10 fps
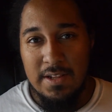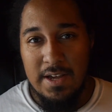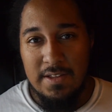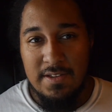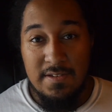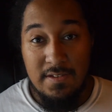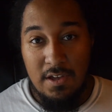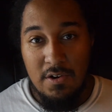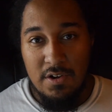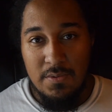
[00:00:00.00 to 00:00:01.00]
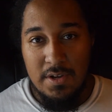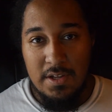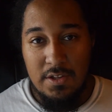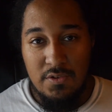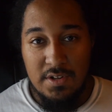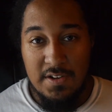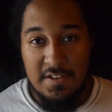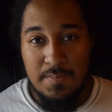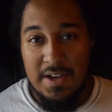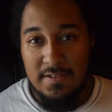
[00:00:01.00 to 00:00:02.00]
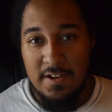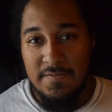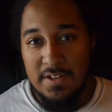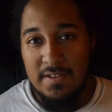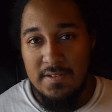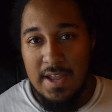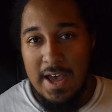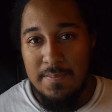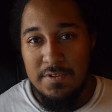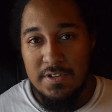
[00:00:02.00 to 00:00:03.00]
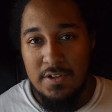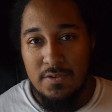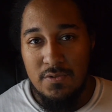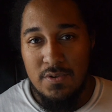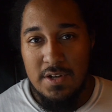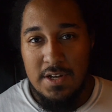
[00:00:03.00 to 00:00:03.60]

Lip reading: Like, this is yo-yoing. You should expect stuff like this to happen to you.